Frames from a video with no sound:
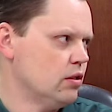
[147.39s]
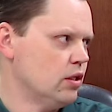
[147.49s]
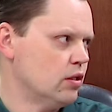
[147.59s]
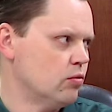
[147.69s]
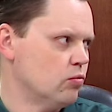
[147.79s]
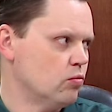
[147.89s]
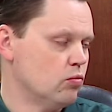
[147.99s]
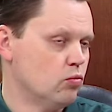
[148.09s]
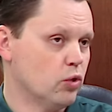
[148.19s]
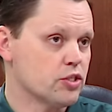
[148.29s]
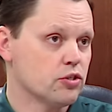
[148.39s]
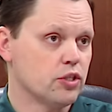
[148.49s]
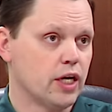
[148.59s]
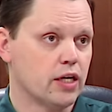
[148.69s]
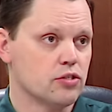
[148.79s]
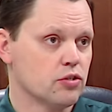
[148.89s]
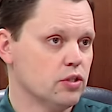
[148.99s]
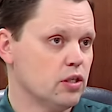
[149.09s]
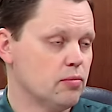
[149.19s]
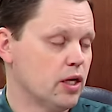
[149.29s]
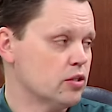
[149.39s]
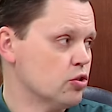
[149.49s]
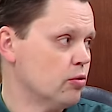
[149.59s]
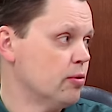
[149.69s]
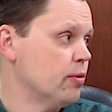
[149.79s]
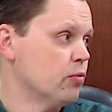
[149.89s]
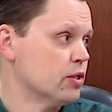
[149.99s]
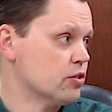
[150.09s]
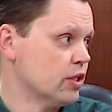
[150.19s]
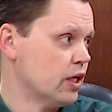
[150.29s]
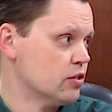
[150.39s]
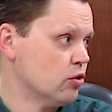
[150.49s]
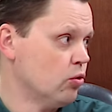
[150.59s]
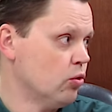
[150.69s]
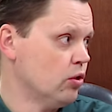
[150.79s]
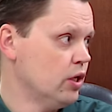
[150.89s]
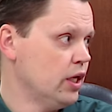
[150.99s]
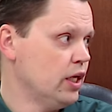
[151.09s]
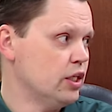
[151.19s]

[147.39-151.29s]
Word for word: in Western Canada, certainly in Manitoba, but in Western Canada as a whole,